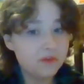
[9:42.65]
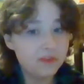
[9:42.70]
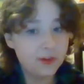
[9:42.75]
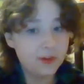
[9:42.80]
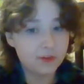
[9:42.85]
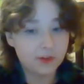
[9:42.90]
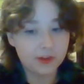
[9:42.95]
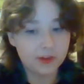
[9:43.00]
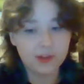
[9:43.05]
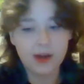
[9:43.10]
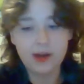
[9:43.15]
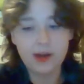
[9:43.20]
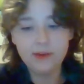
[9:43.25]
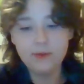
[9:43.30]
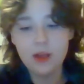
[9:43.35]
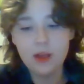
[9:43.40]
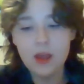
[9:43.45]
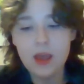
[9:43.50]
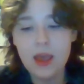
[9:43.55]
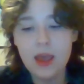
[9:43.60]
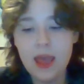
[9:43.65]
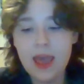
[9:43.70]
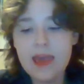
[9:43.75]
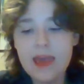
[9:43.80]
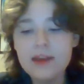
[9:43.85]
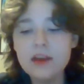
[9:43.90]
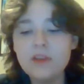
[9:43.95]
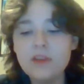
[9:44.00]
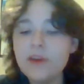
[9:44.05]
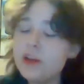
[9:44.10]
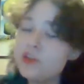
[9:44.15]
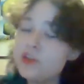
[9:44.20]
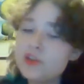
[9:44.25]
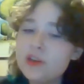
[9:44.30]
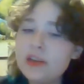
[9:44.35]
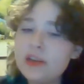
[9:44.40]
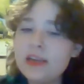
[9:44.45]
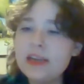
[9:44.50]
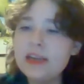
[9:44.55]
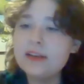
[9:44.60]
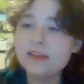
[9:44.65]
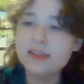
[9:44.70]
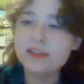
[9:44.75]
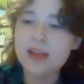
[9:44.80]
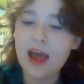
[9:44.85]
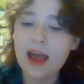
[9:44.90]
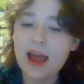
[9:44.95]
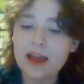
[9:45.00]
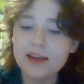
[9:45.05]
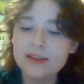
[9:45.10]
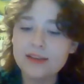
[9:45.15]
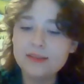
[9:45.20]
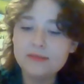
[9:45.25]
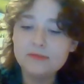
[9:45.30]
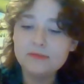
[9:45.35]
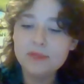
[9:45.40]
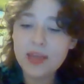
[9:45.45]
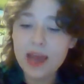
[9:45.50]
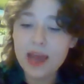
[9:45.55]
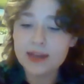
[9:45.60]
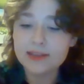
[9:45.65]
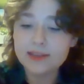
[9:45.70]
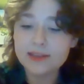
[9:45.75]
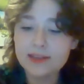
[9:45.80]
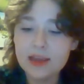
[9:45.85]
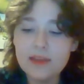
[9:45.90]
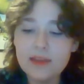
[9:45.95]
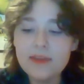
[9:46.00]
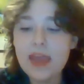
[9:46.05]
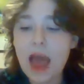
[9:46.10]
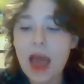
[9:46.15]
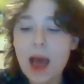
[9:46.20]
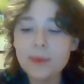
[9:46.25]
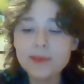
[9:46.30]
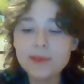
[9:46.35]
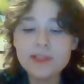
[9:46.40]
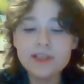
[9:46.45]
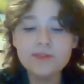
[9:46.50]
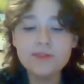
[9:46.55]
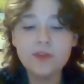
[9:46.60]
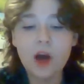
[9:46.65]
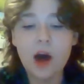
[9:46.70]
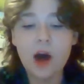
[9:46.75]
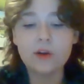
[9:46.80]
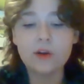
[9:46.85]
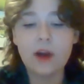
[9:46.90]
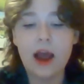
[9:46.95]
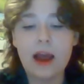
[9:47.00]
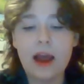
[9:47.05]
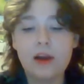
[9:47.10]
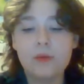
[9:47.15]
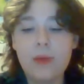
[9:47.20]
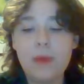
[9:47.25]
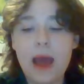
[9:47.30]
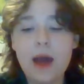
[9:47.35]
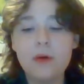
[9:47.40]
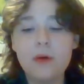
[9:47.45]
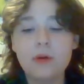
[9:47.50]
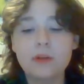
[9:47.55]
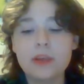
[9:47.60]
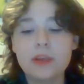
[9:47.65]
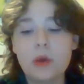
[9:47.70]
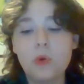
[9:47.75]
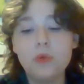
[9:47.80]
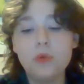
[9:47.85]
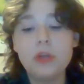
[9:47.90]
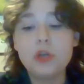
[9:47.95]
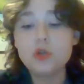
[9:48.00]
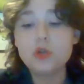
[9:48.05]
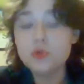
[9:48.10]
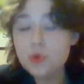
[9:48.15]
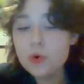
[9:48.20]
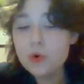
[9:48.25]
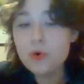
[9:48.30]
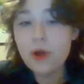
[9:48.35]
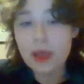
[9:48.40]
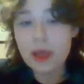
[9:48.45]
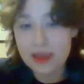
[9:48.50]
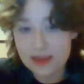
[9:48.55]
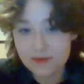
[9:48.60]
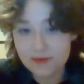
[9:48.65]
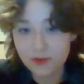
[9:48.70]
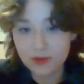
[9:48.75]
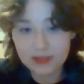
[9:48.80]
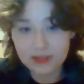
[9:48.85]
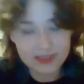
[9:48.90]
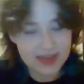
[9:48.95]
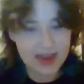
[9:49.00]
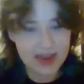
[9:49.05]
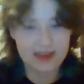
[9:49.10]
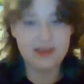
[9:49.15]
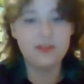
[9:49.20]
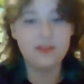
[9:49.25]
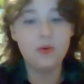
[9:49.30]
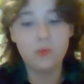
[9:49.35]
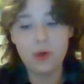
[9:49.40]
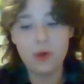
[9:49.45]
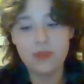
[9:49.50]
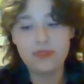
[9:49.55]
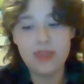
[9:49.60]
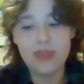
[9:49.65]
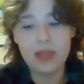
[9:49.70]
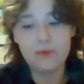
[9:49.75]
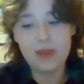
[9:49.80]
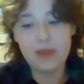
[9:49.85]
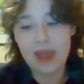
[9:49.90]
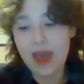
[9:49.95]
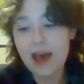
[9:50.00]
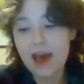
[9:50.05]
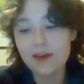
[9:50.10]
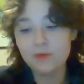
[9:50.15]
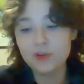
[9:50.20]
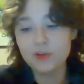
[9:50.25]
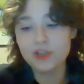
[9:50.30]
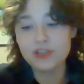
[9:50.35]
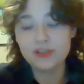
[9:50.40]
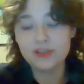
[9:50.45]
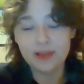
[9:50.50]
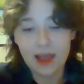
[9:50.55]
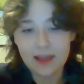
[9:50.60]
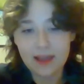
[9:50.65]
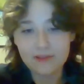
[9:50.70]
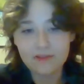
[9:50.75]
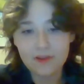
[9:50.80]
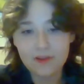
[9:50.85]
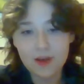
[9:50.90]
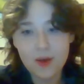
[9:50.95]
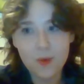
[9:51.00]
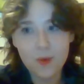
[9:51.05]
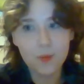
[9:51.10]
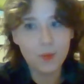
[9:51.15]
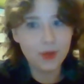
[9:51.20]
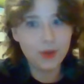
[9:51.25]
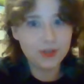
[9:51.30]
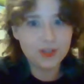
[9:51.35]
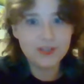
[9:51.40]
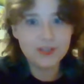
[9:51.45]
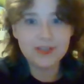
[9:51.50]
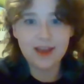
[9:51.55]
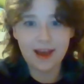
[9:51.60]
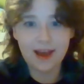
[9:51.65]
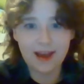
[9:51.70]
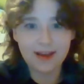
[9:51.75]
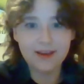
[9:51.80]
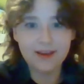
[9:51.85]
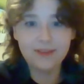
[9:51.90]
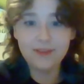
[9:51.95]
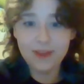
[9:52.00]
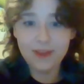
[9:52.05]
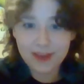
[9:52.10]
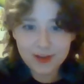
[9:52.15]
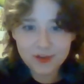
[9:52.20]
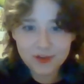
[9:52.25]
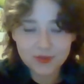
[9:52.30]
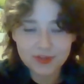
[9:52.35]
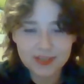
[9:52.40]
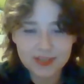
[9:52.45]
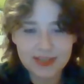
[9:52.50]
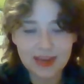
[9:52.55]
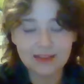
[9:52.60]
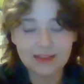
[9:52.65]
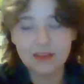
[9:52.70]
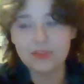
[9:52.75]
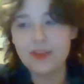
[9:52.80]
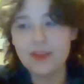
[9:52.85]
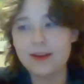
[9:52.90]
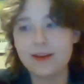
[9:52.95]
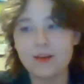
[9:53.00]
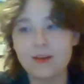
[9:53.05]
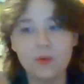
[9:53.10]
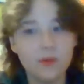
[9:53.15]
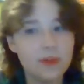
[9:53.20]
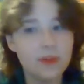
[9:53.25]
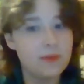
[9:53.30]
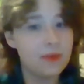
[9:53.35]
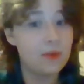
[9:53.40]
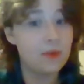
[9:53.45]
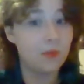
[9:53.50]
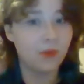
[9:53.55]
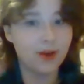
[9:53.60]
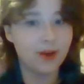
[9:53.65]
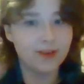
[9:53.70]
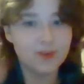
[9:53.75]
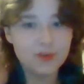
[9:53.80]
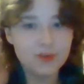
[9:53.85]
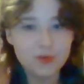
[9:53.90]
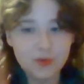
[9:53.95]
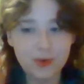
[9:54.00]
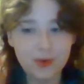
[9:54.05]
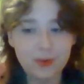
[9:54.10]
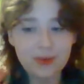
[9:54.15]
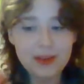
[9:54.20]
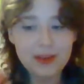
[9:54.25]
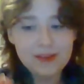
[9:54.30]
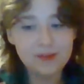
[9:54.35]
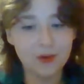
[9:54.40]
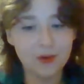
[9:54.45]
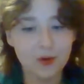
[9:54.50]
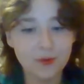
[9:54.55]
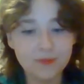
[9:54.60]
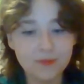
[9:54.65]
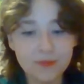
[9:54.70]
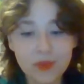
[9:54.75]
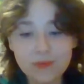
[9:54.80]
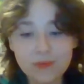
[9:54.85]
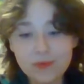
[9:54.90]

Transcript: Food for thought. And eventually he decides, yes, in the absence of God or higher power, the only true evil is taking the one thing we have, which is life. Which is kind of interesting, that there can only be one true evil.